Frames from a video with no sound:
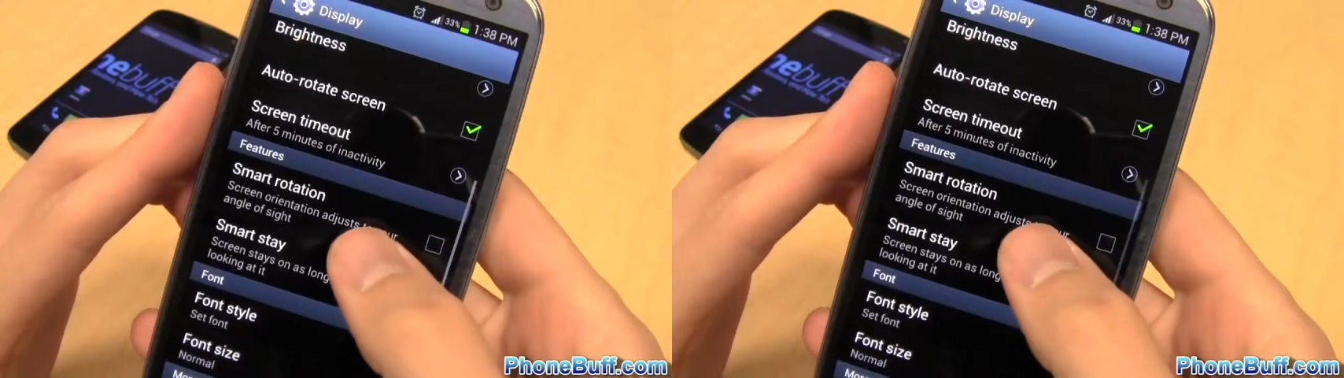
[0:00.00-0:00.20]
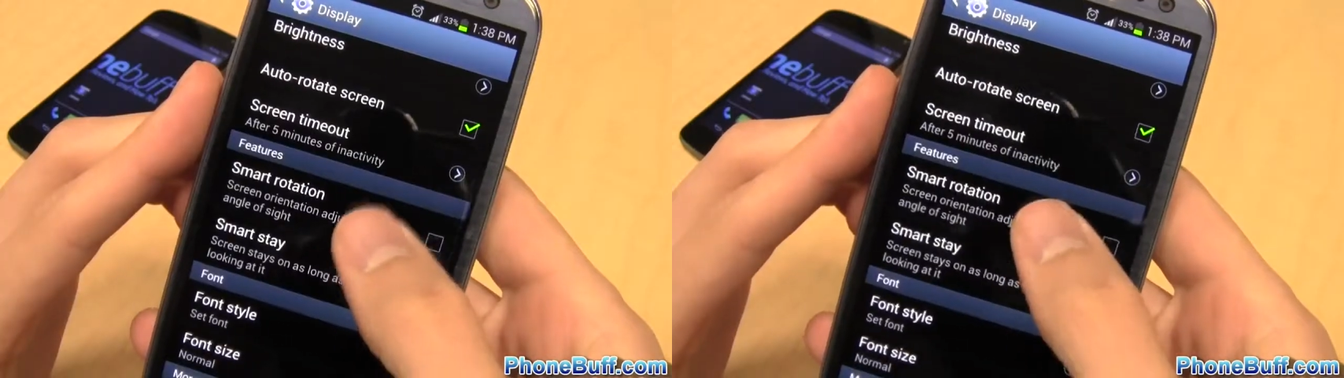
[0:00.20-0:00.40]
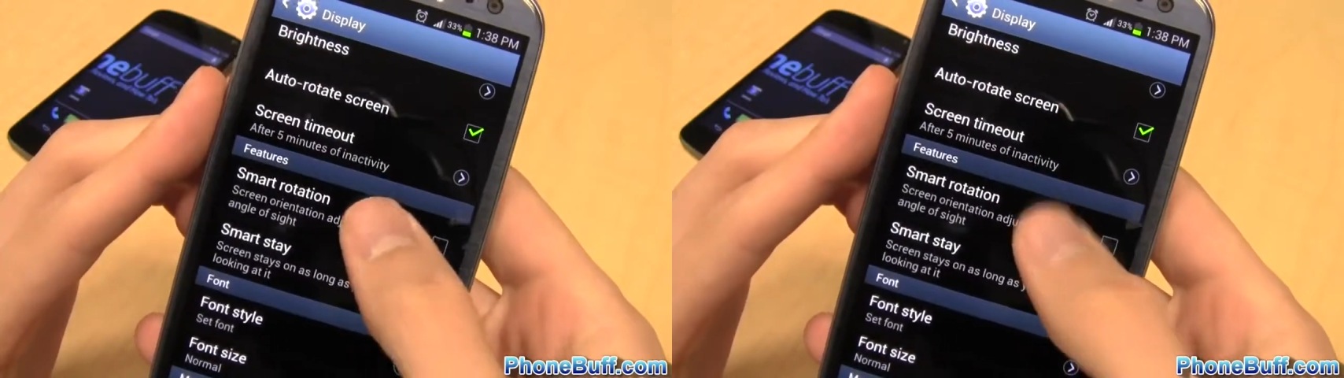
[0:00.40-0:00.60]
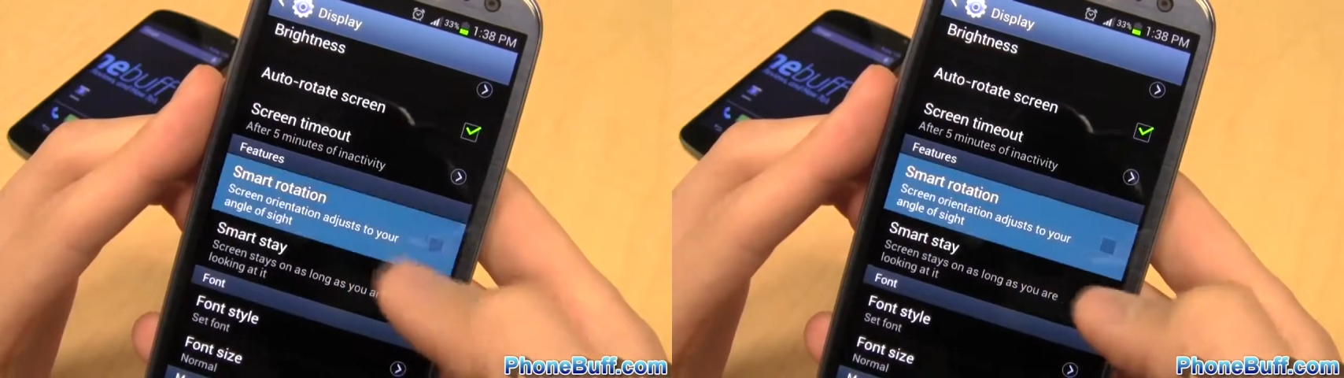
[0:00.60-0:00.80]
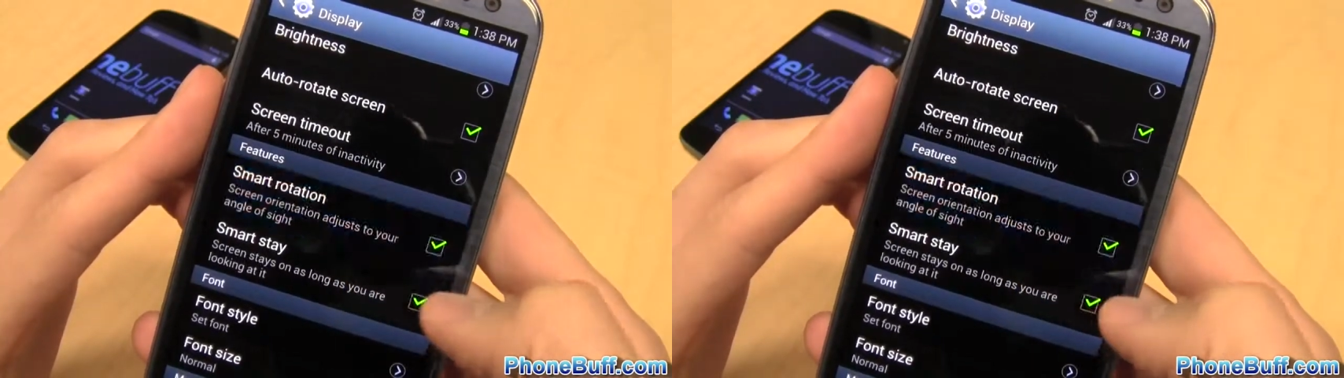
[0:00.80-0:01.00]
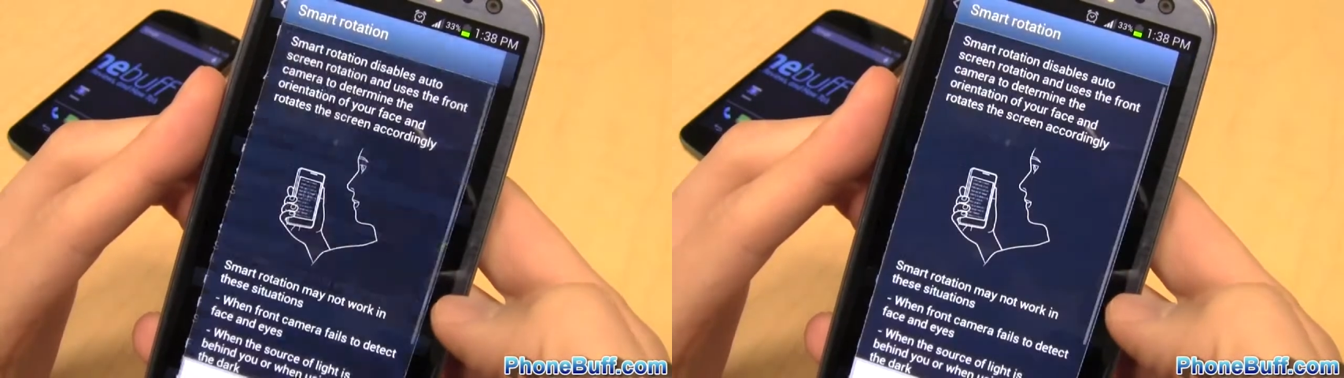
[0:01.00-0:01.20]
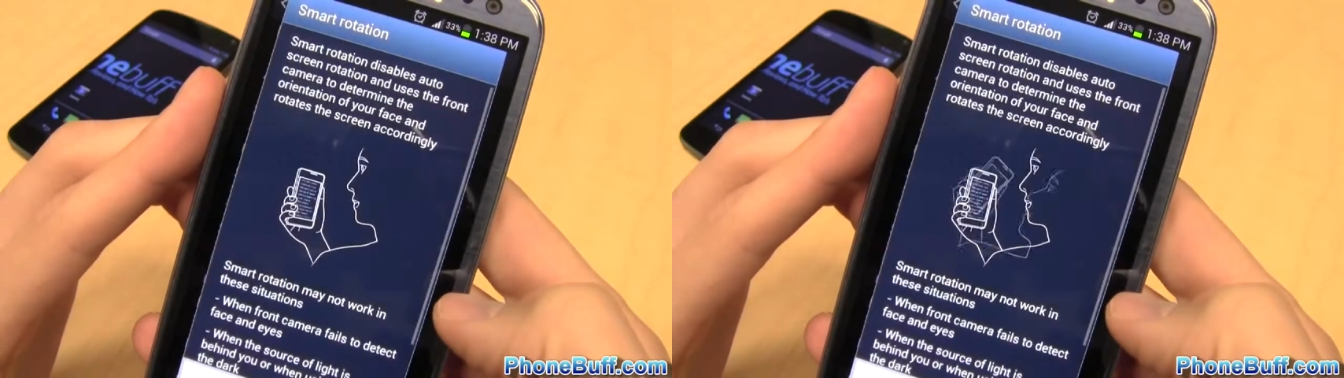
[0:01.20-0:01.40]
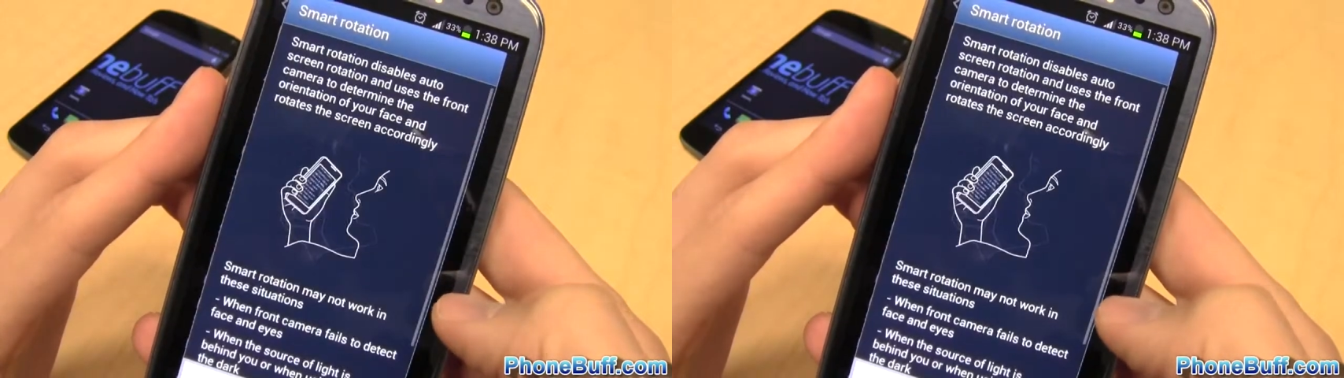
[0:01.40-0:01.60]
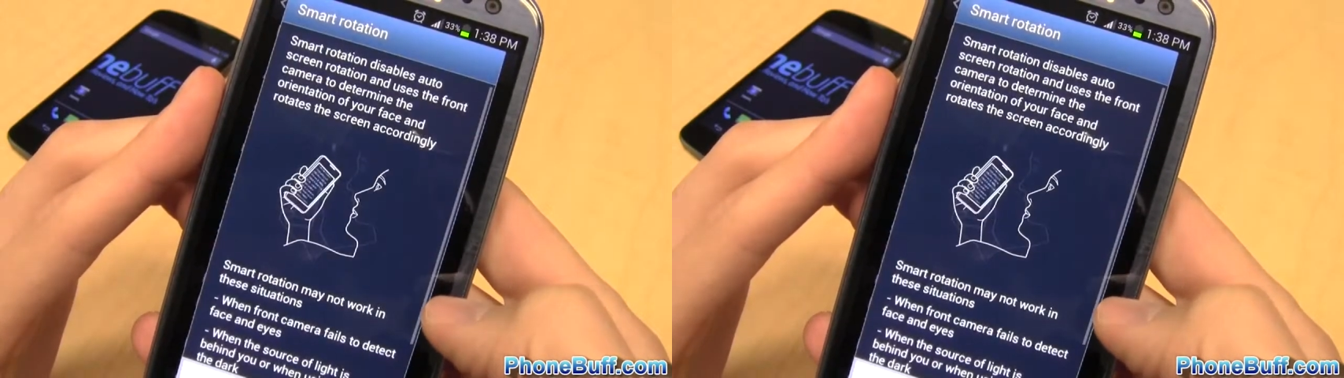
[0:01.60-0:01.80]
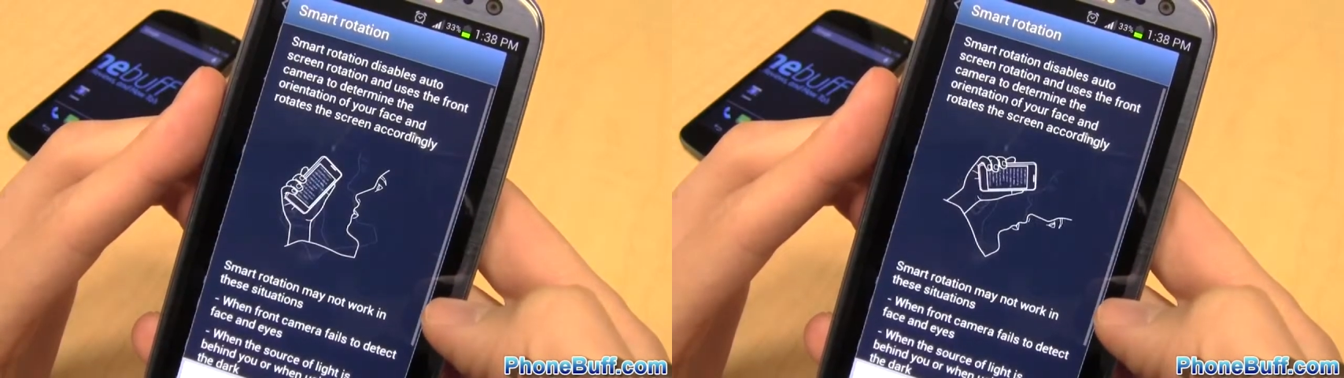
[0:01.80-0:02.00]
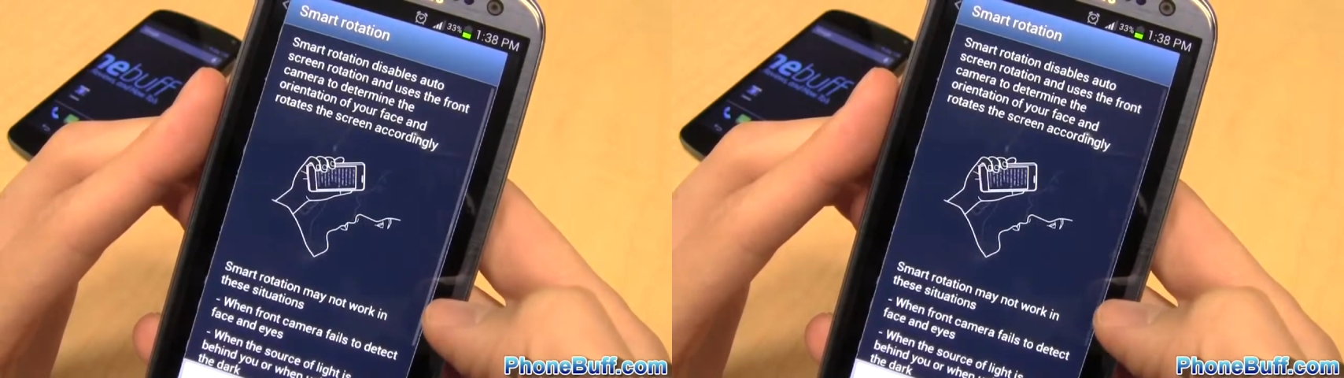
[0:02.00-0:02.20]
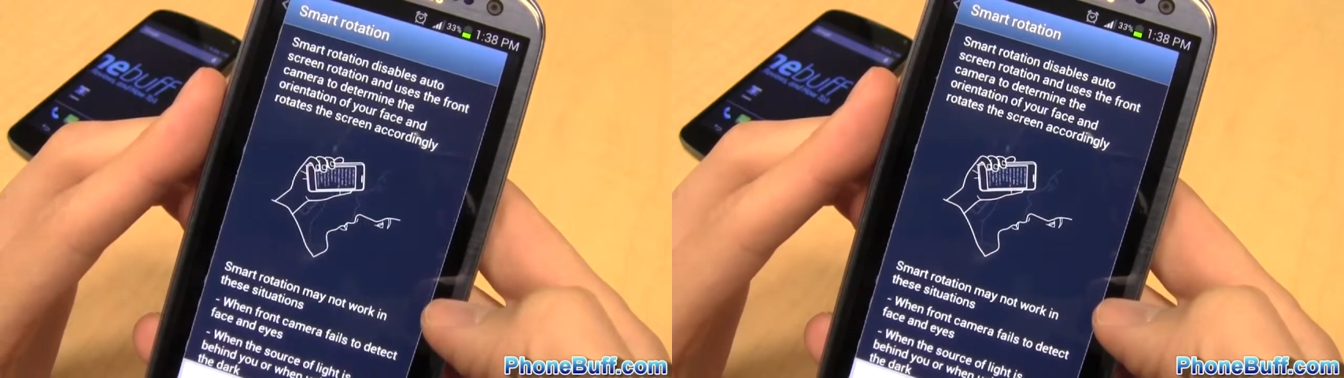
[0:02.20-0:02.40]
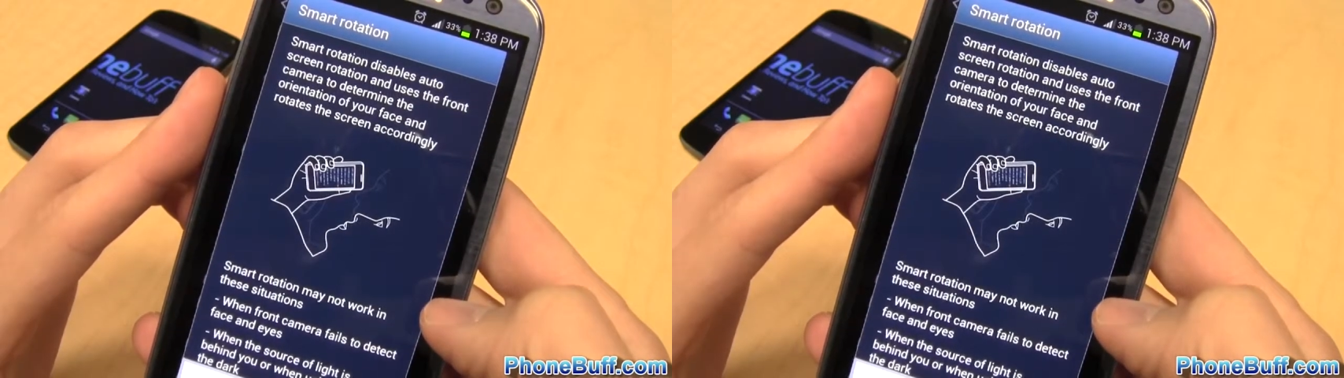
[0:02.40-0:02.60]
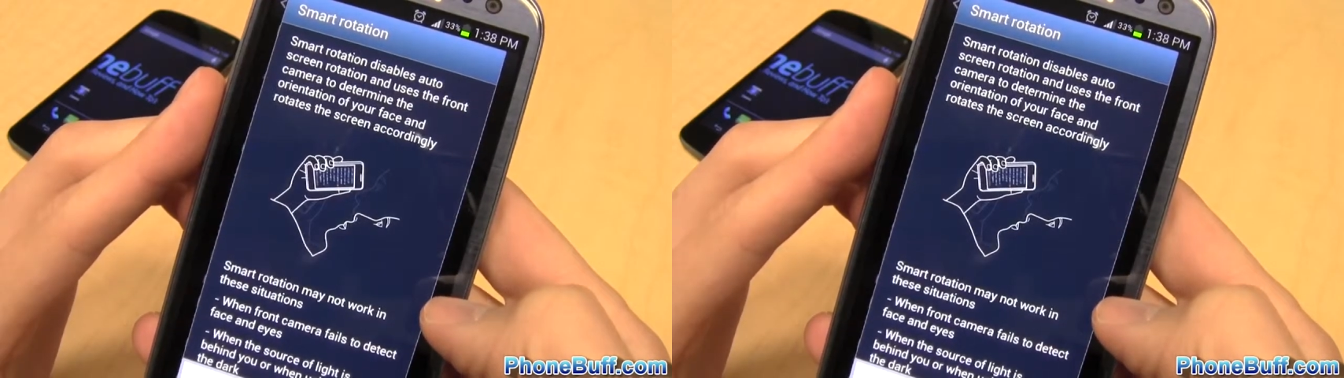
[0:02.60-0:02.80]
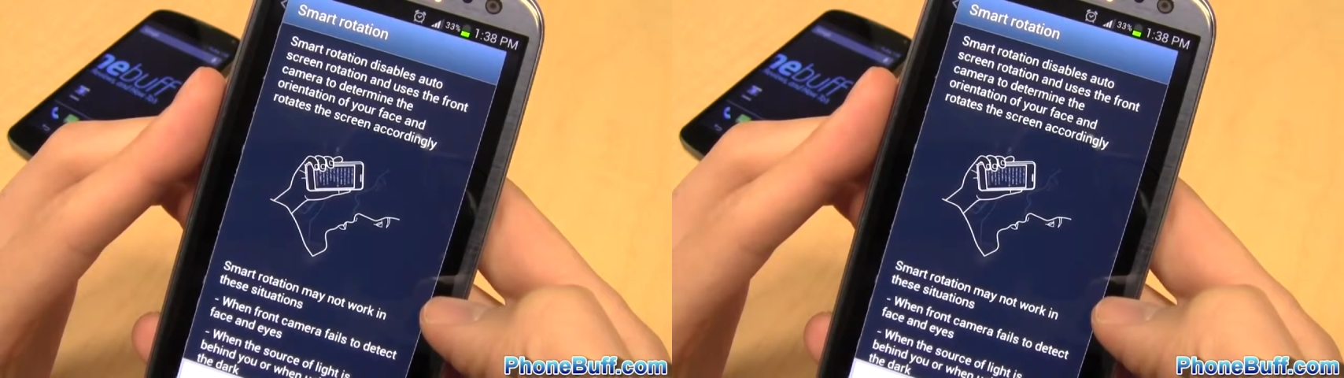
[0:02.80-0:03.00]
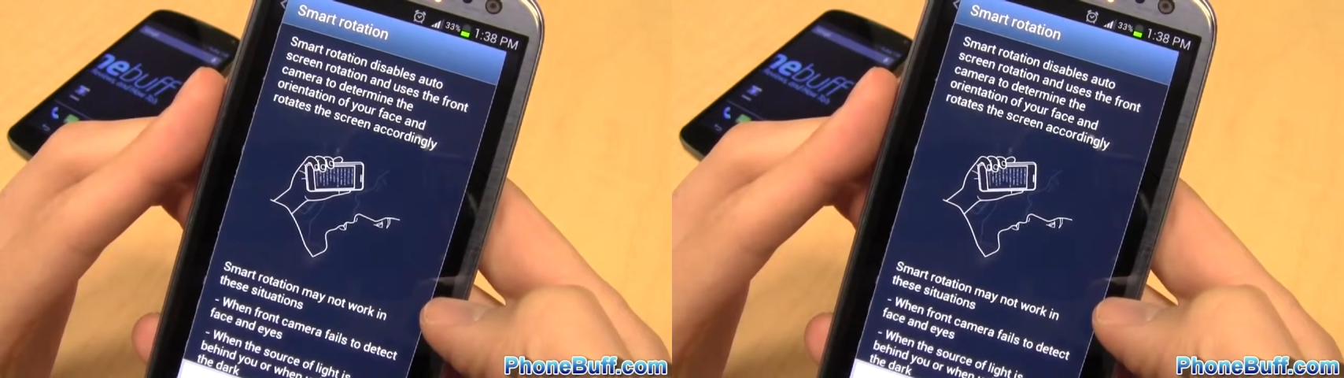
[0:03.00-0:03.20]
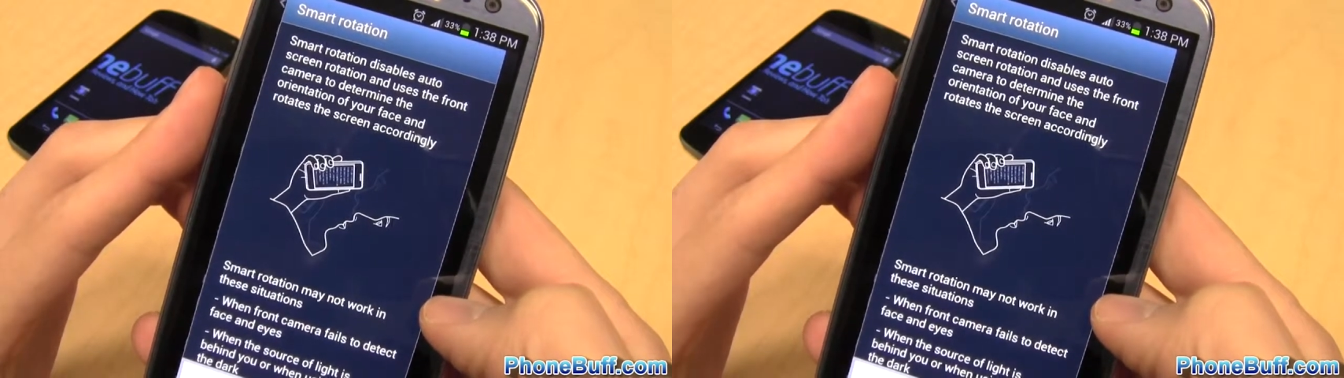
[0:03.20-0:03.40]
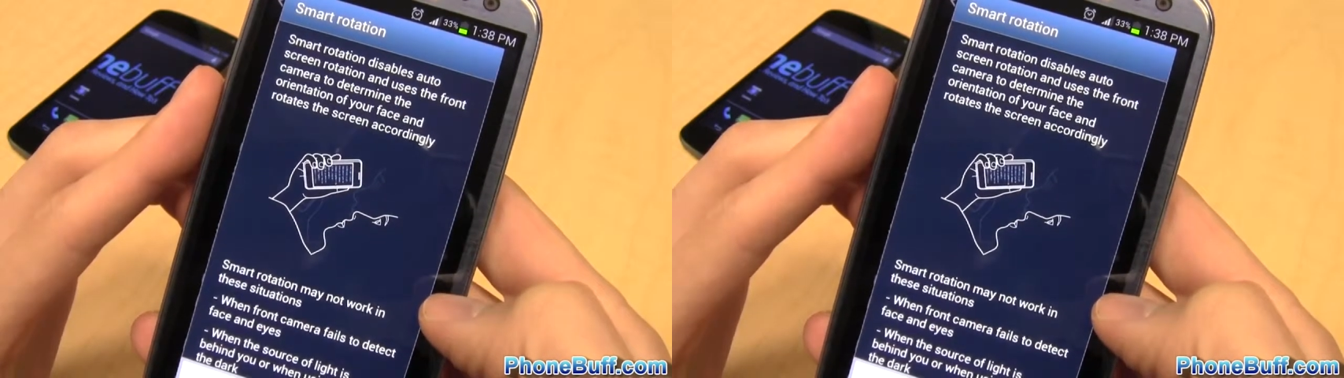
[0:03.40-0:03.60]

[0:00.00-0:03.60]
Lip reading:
[unreadable: no face in view]